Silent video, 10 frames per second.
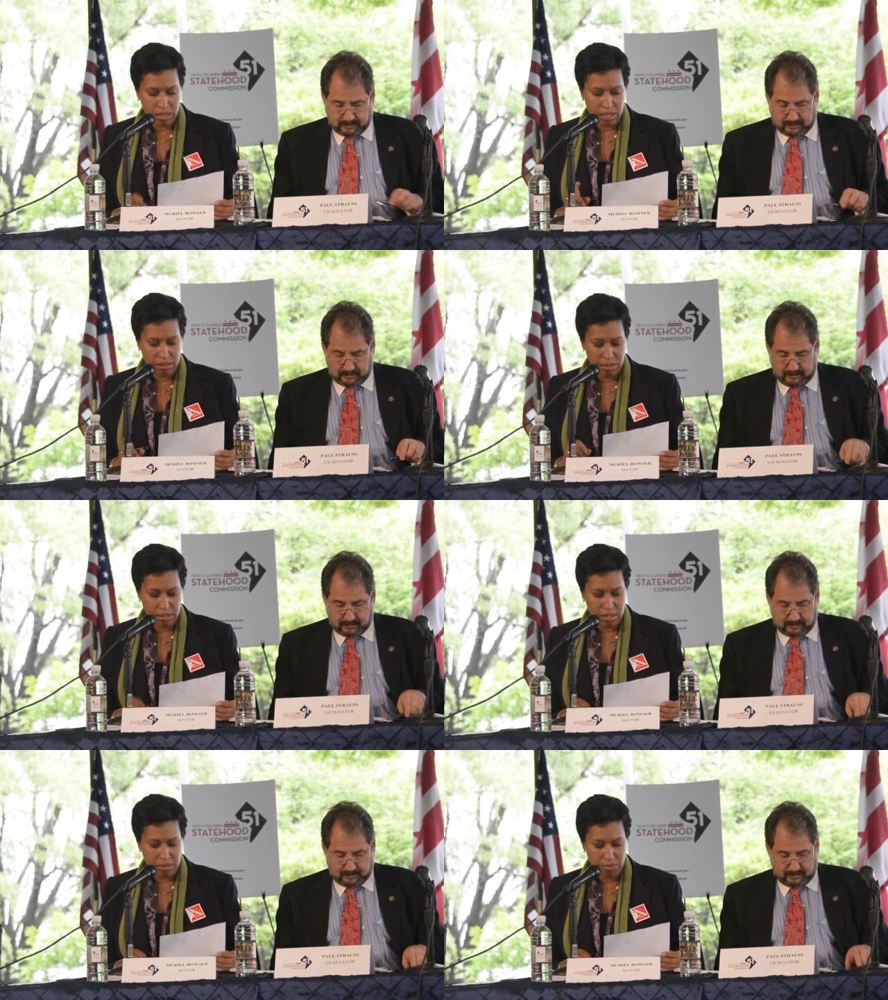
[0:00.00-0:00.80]

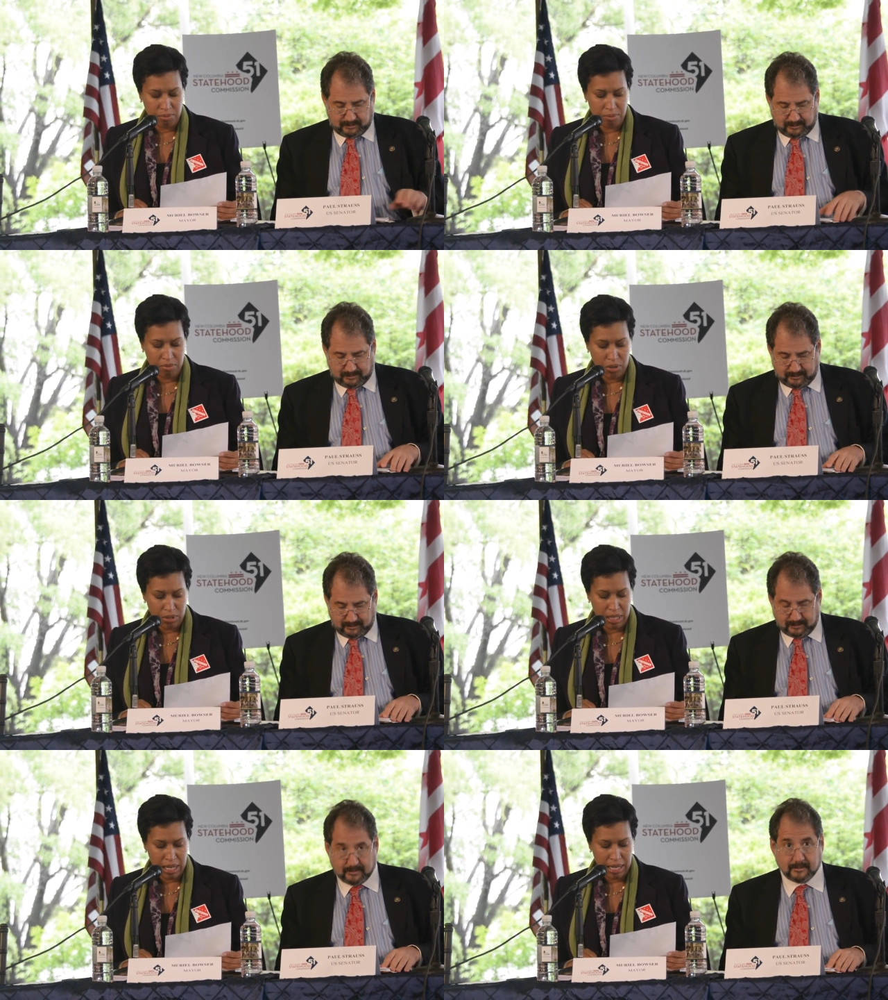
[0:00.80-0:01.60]
Speaker 1: is a
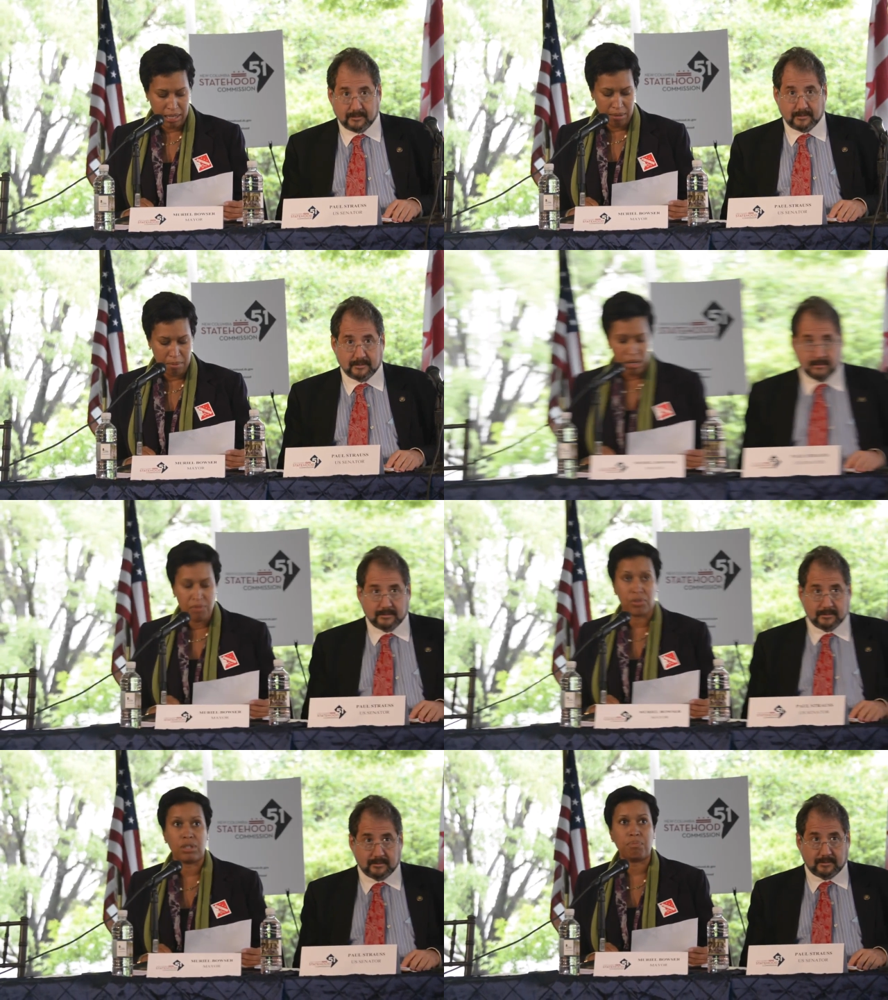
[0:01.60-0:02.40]
voting item
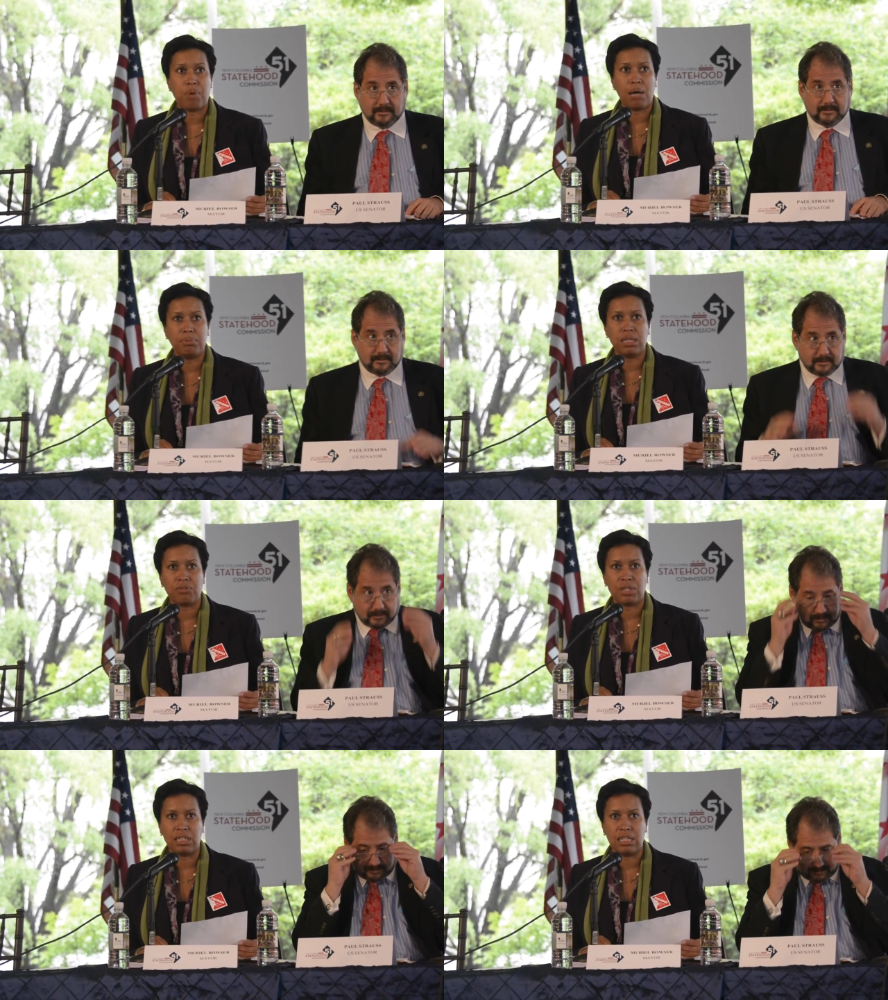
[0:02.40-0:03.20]
for the public
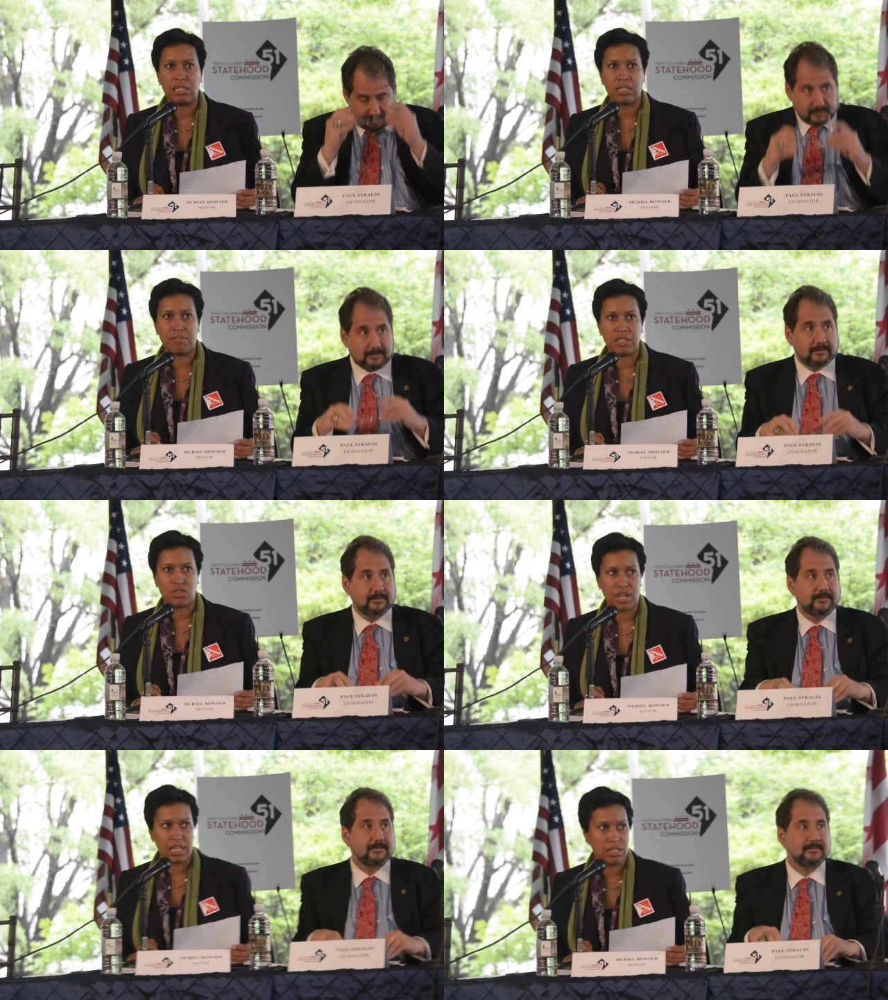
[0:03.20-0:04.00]
release of the
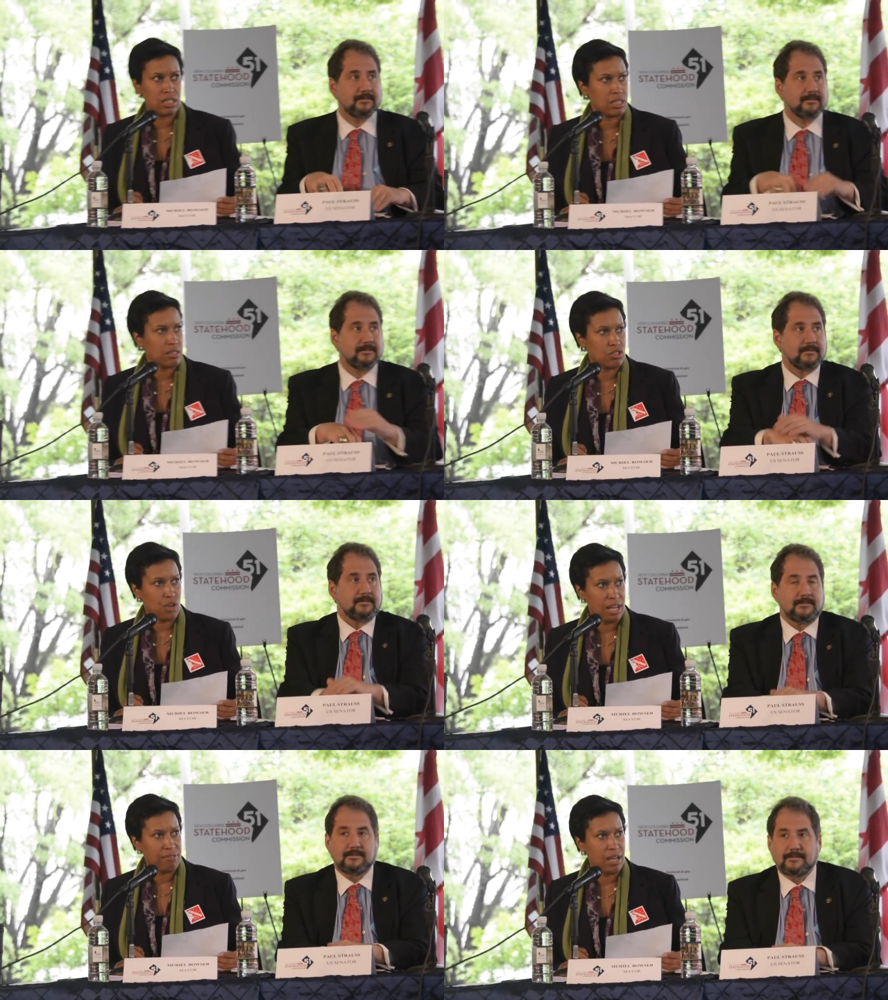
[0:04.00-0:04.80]
draft
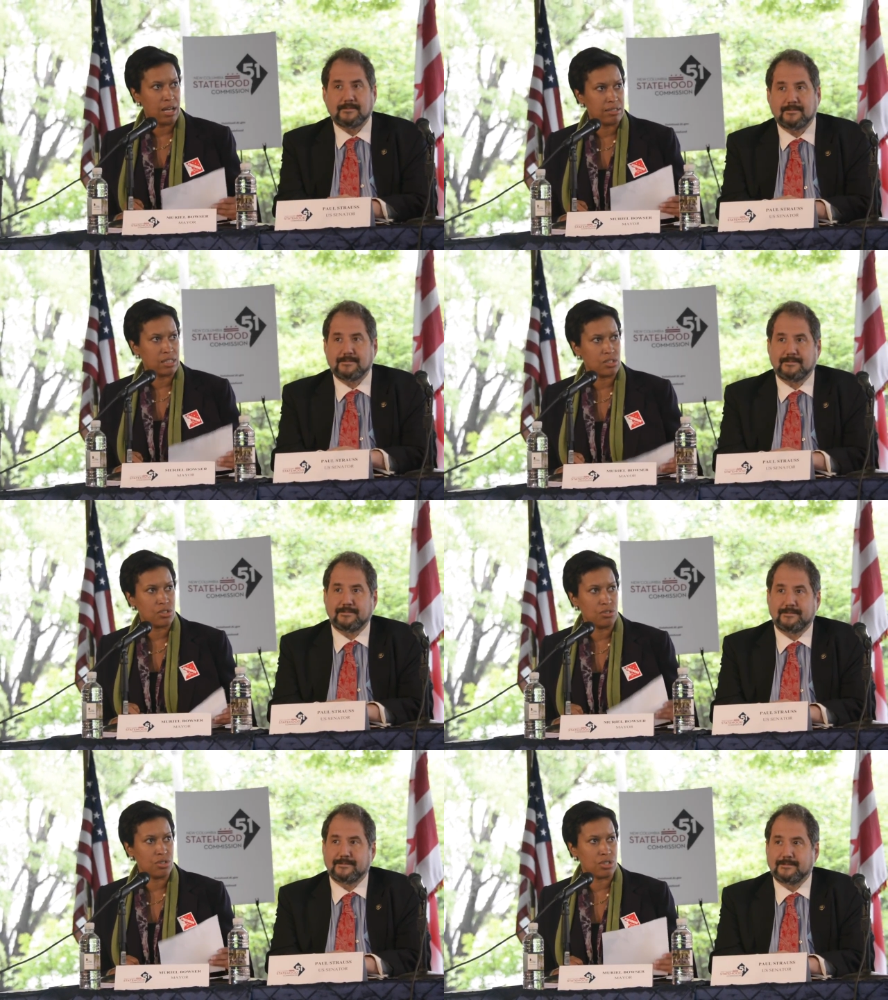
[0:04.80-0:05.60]

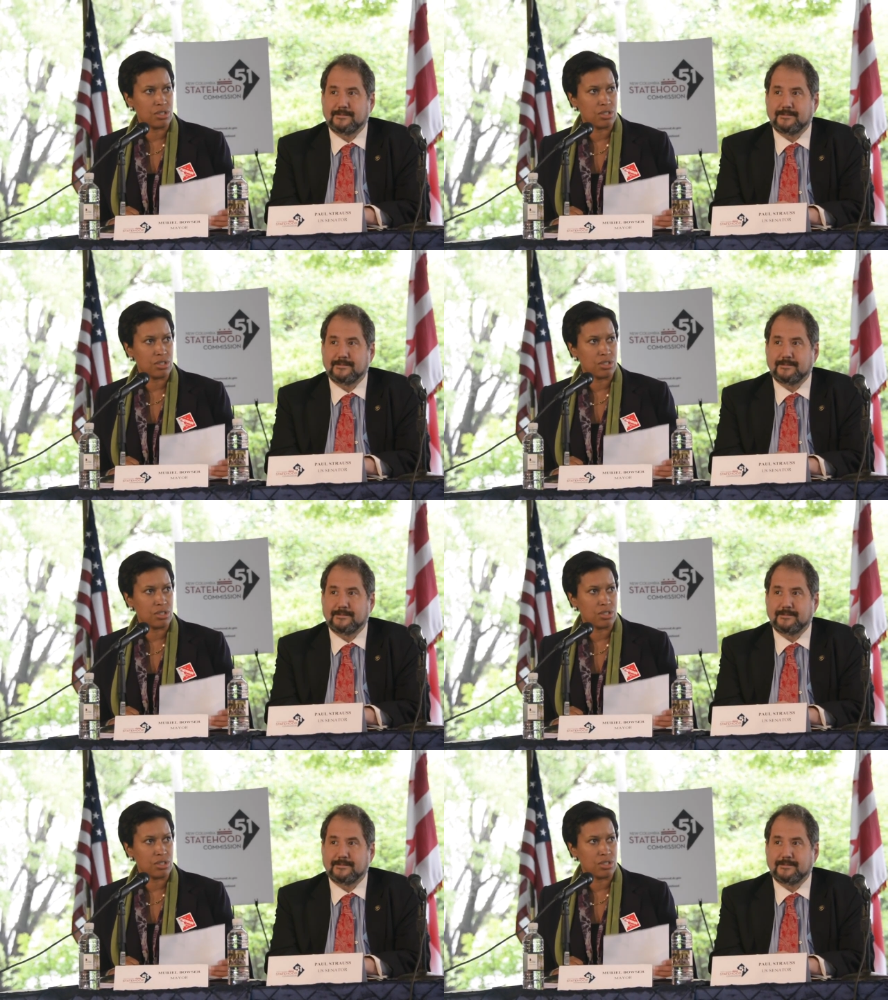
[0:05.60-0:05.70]
constitution.